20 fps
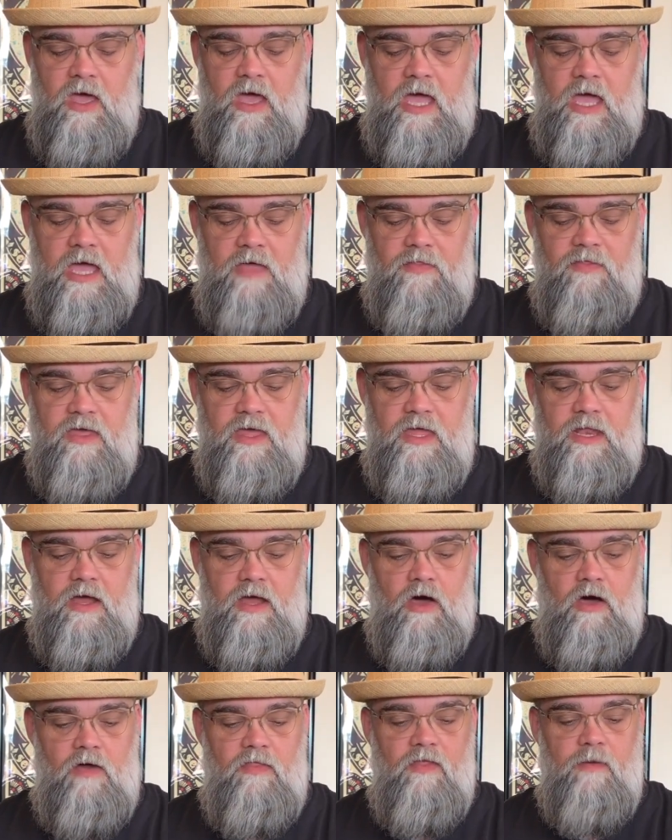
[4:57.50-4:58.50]
And then
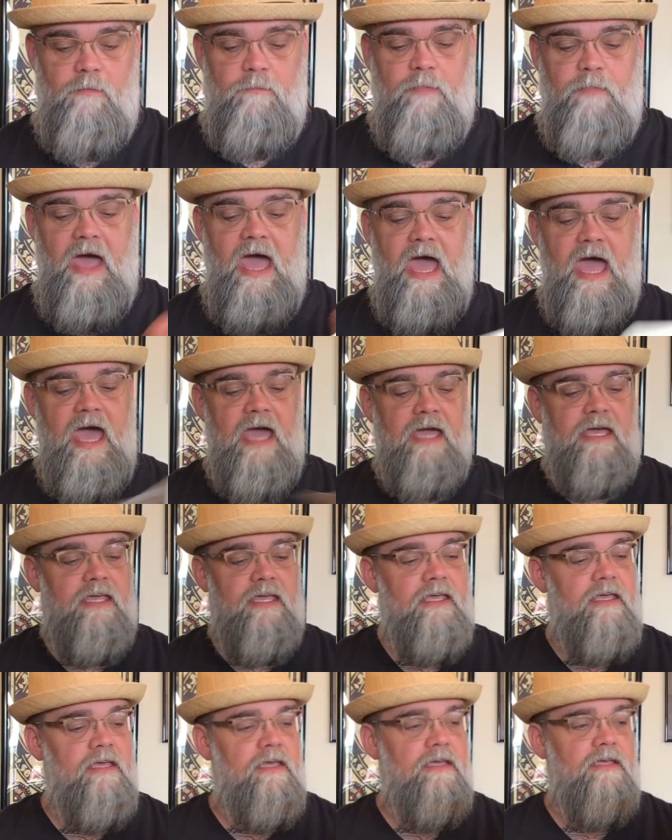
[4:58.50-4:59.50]
on the back
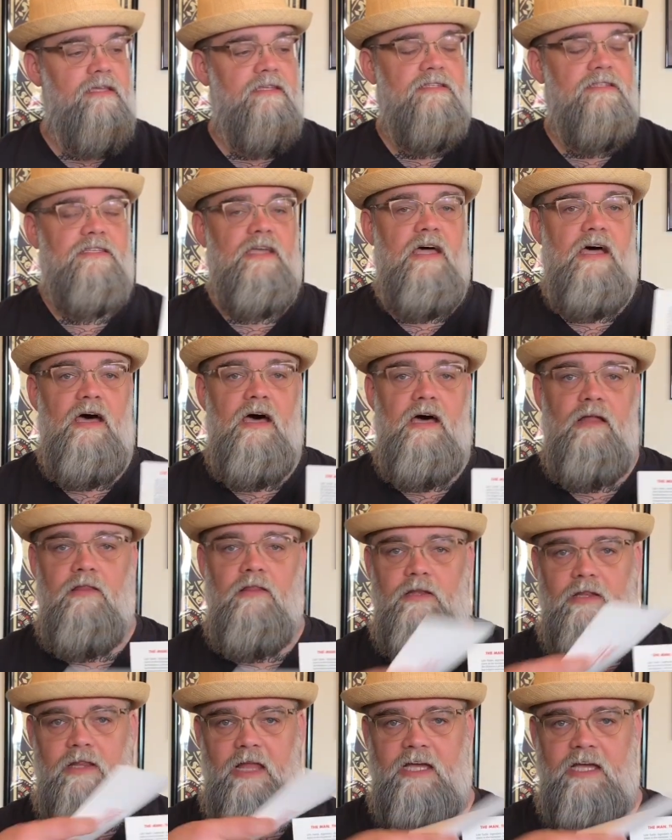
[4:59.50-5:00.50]
is a
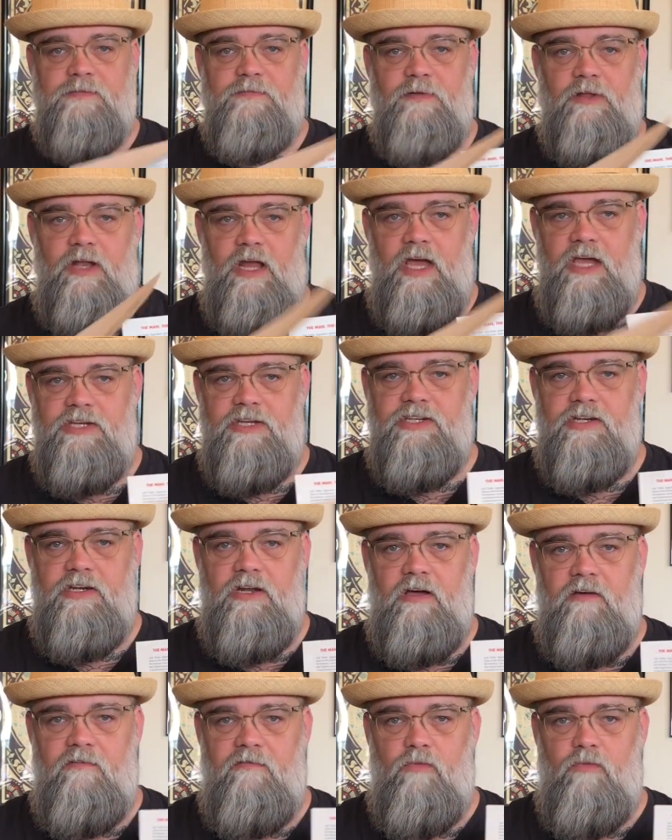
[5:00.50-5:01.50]
little explanation
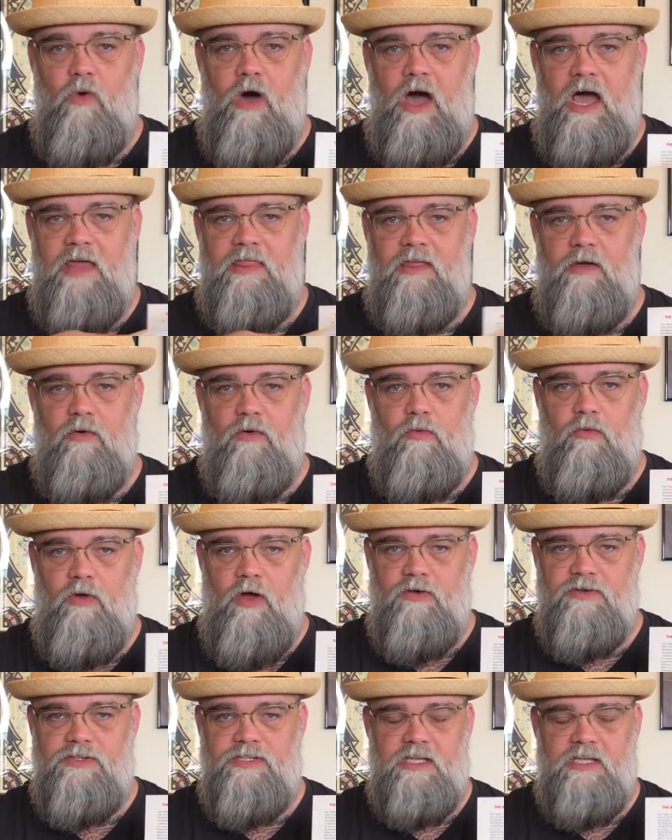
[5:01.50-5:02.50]
of why they were
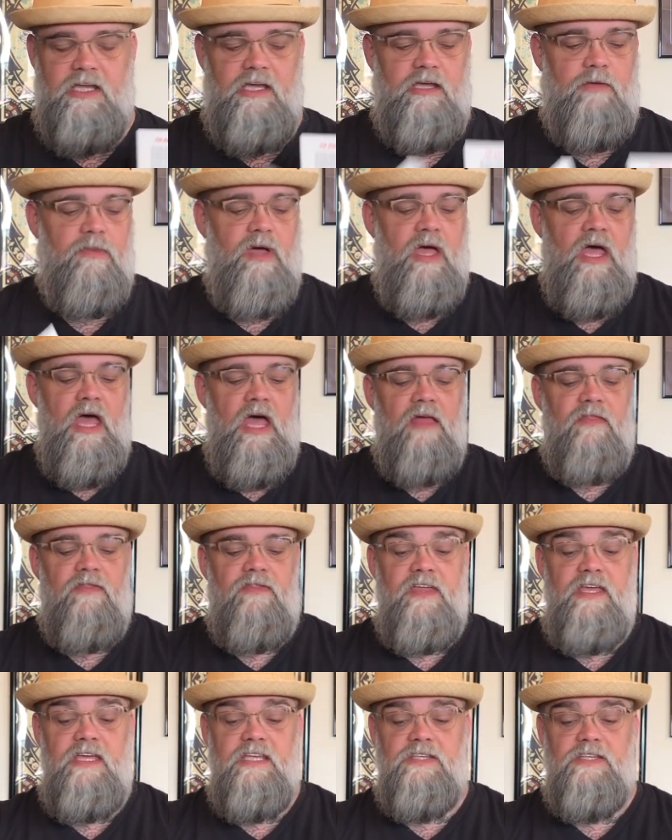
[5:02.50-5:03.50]
roasting him.
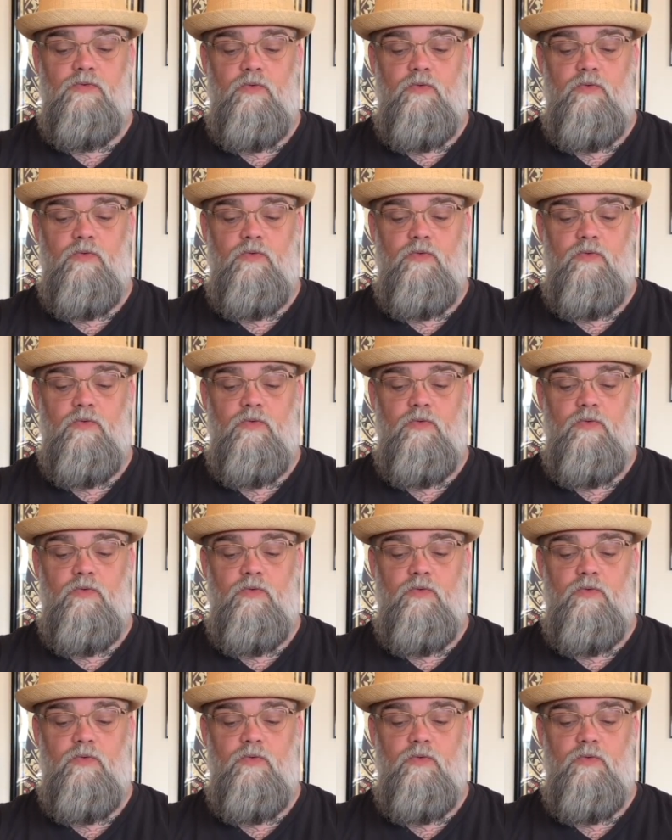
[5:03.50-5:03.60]
This